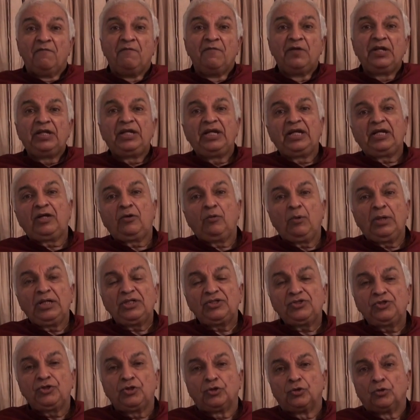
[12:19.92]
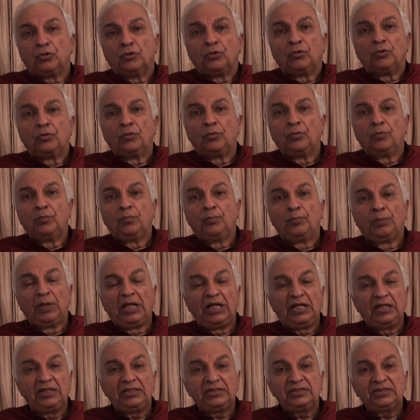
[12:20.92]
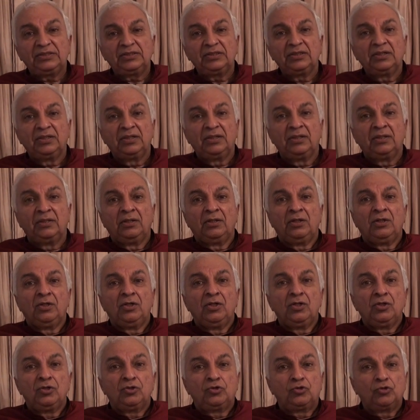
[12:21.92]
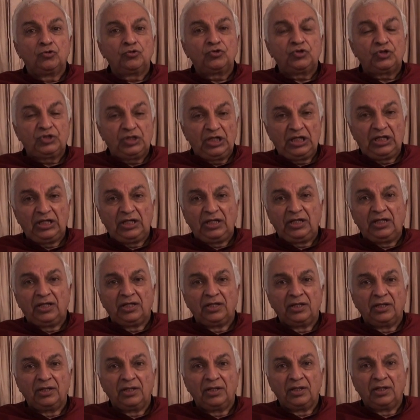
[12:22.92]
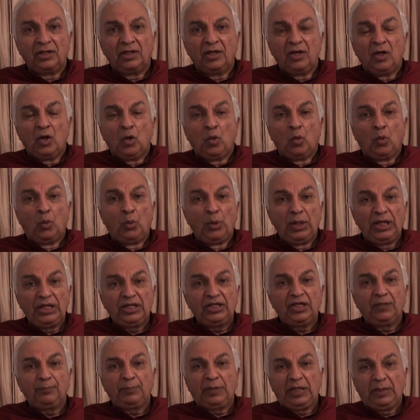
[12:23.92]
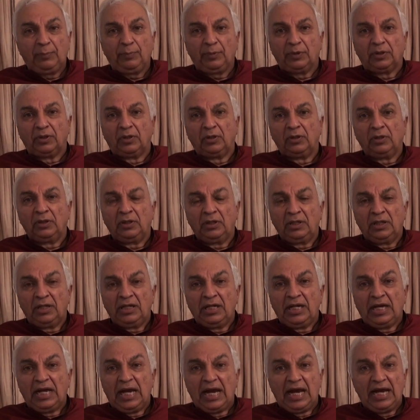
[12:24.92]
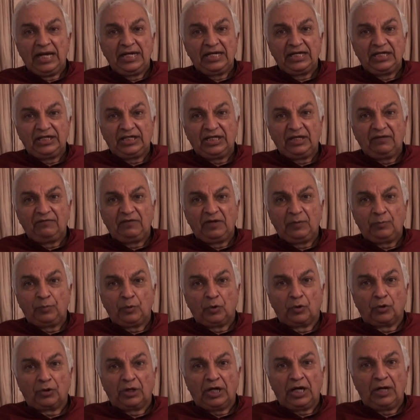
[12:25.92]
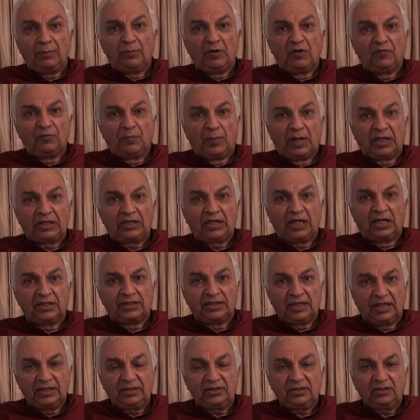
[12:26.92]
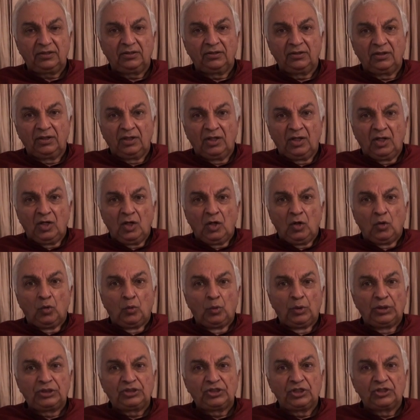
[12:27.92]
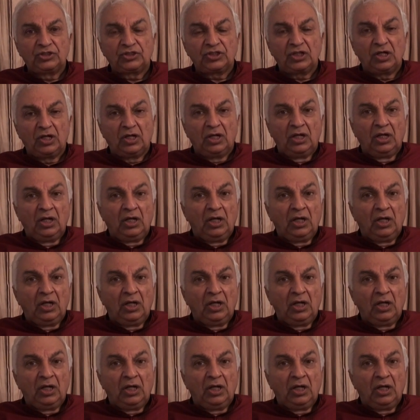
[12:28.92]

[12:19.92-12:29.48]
We request you, please, to see We the People NDTV program of Barkha Dutt, which is